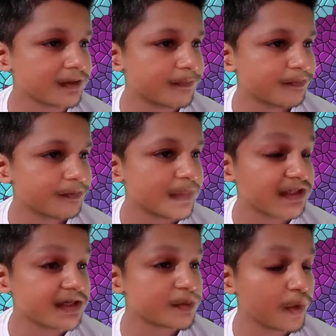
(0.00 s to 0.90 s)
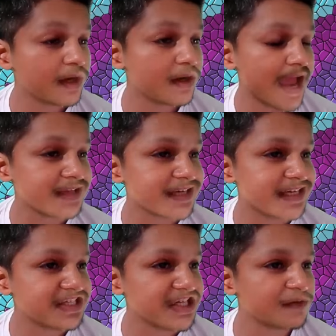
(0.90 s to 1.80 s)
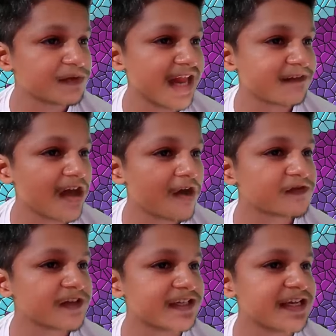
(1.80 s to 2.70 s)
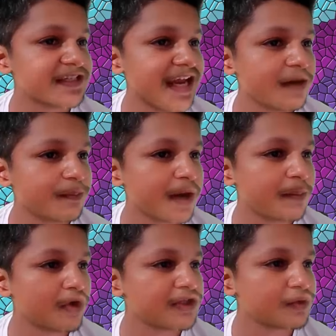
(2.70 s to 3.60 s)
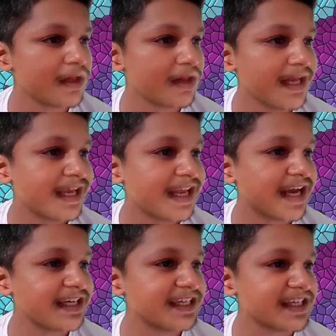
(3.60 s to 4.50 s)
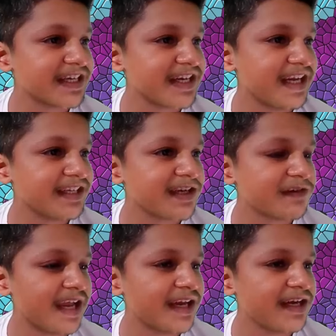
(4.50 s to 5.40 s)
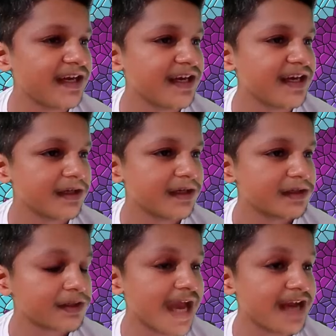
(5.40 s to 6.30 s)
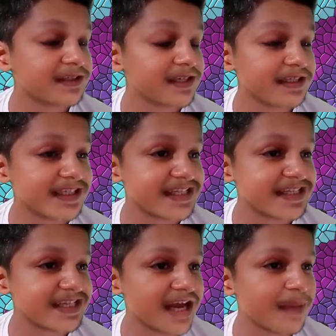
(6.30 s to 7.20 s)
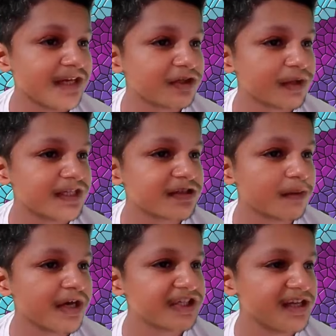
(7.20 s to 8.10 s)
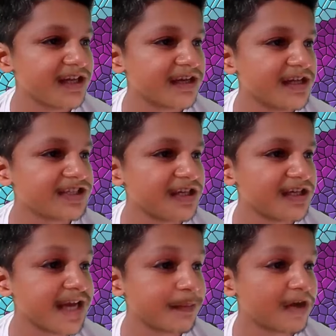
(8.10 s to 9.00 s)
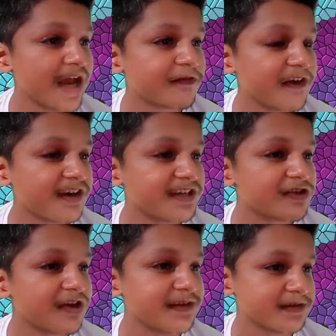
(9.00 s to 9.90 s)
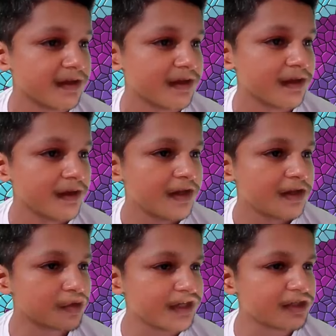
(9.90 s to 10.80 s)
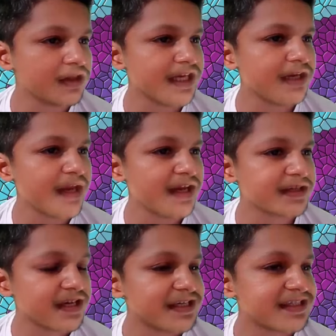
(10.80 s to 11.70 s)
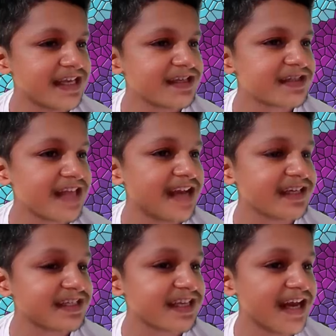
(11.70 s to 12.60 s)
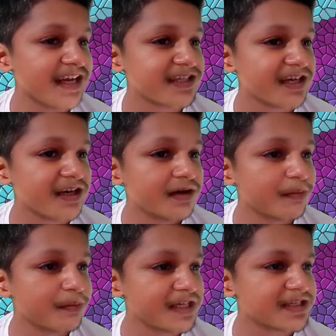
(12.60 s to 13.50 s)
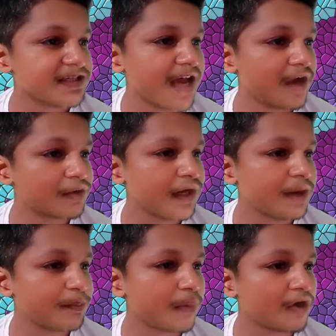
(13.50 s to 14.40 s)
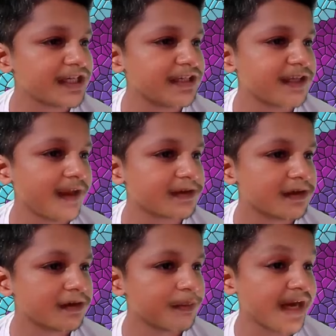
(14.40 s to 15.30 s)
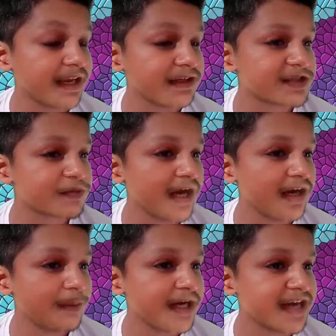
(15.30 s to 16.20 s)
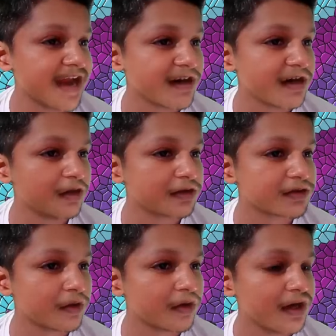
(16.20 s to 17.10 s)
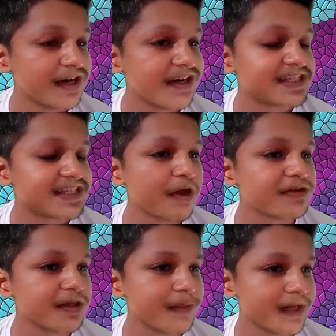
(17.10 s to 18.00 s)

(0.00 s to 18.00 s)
but this one has achieved the level of success and perpetual kinetic creative energy. So that's a testament to its commercial, cultural, demographic resonance. So it only makes sense that its character must now do important things. Breaking the speed limit never looked so responsible.